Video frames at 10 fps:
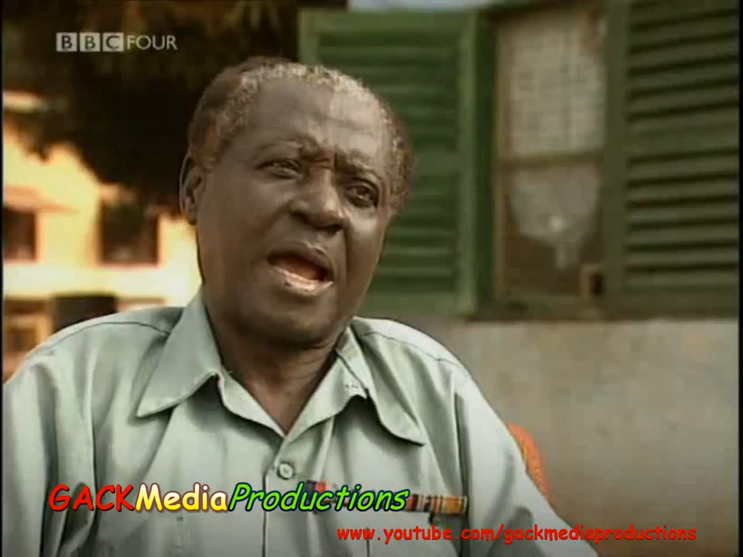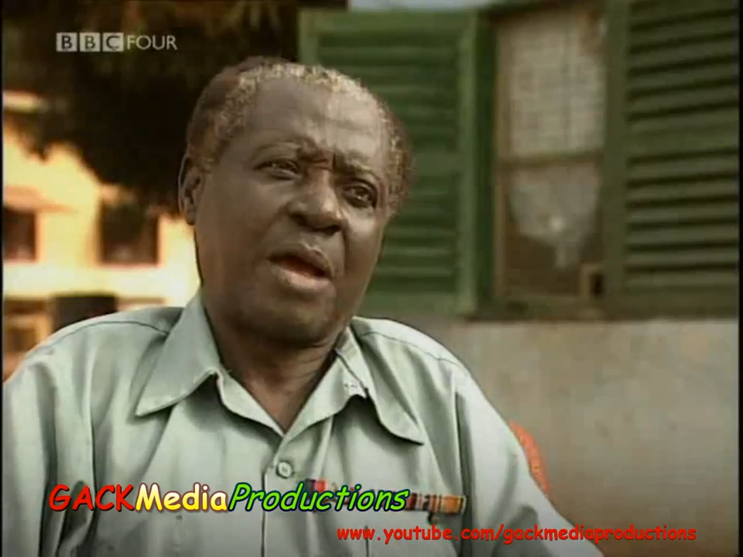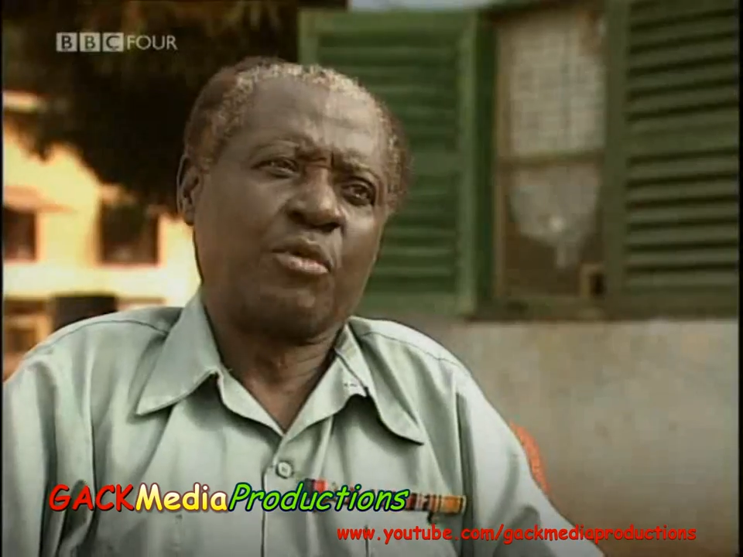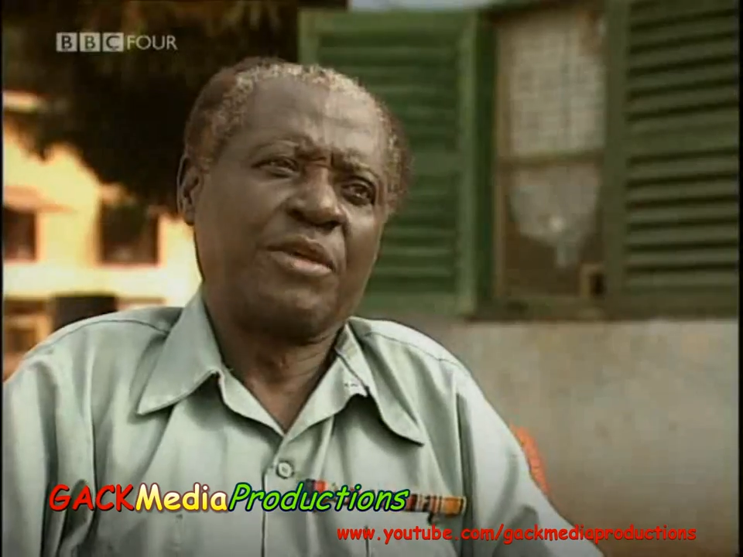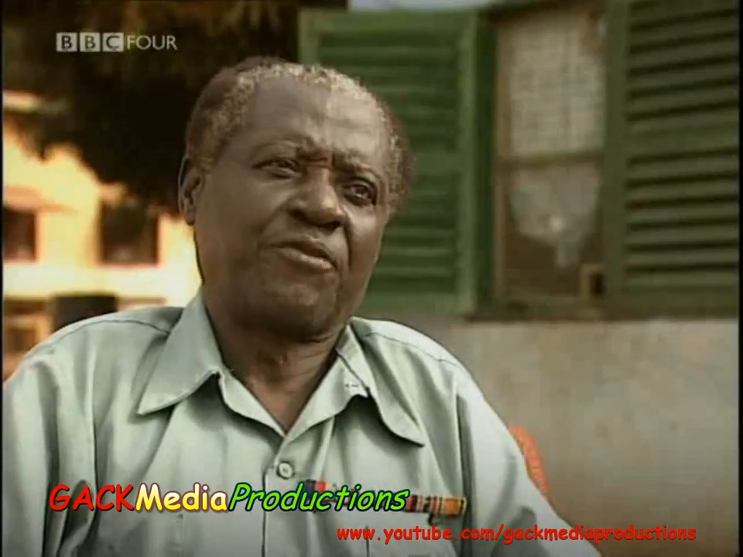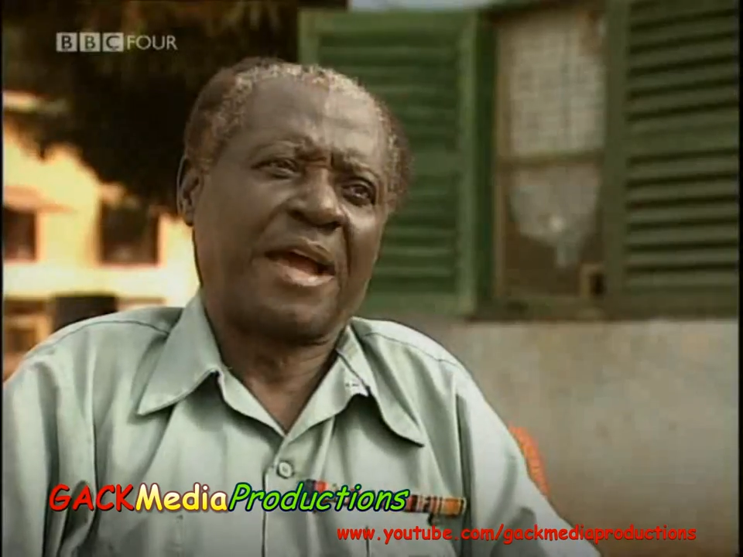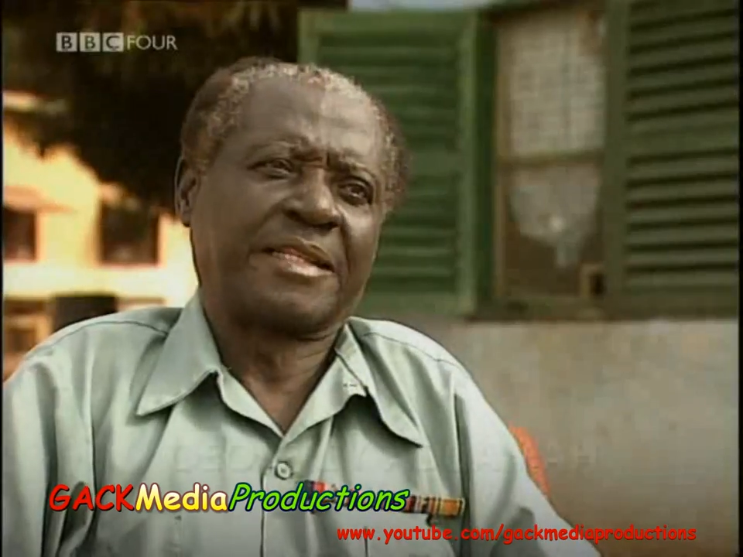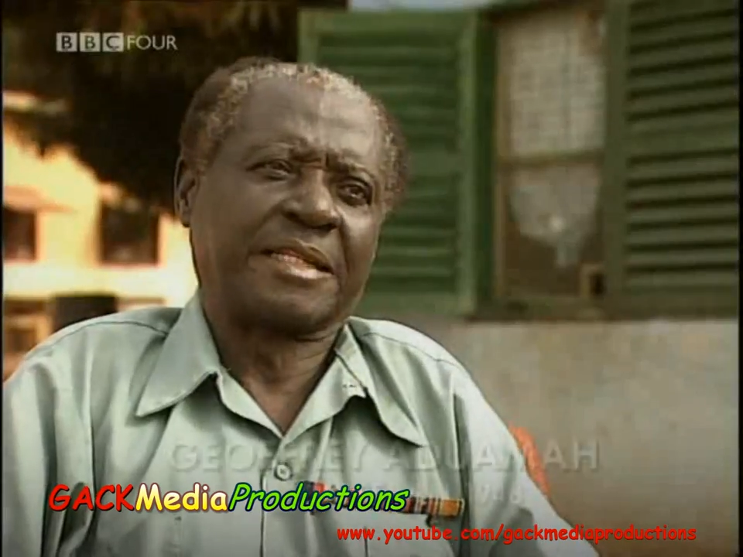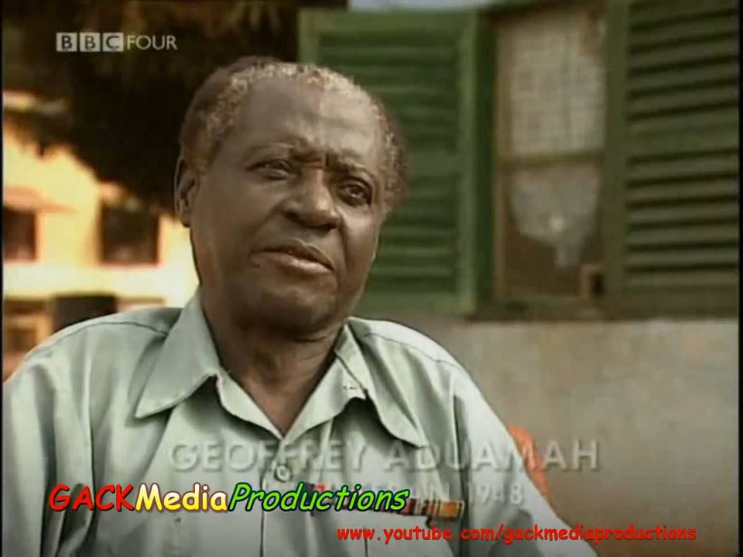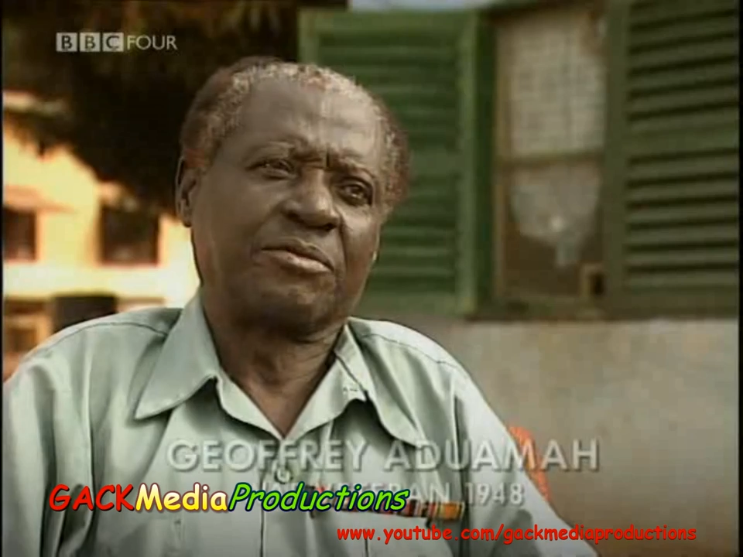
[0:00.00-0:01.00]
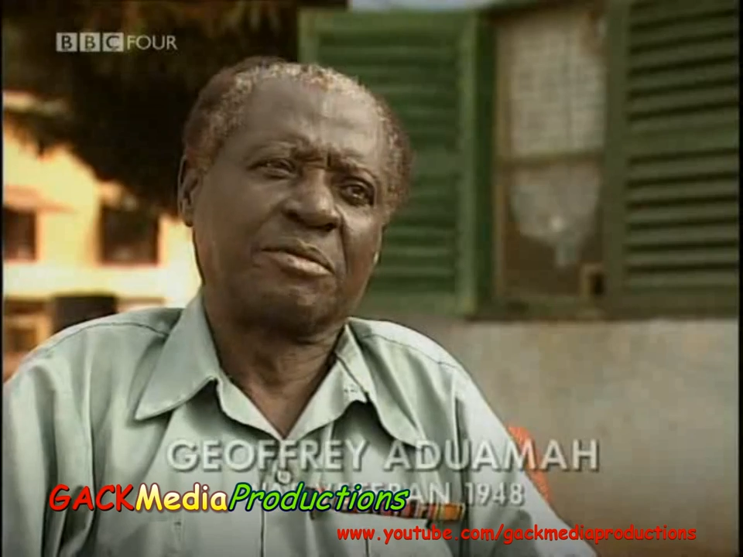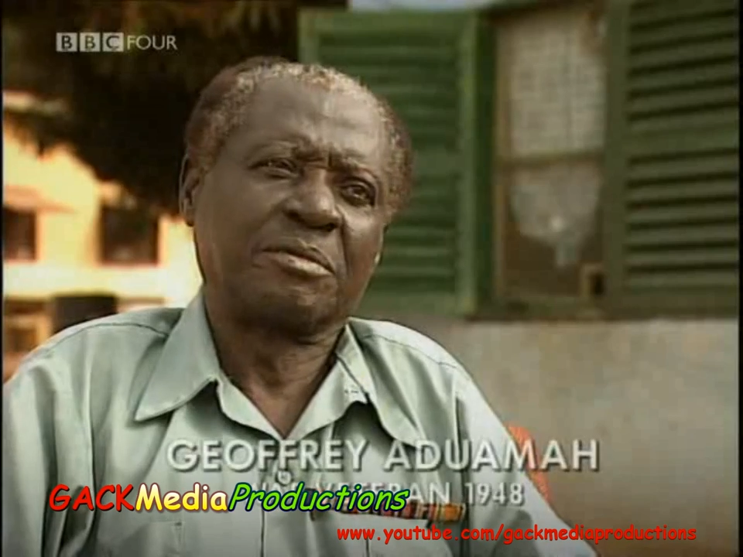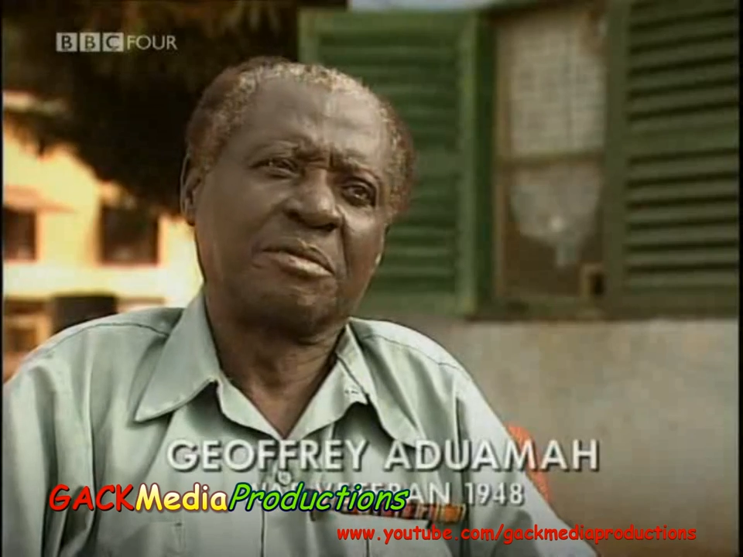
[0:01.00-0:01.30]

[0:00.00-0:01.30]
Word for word: Why are we fighting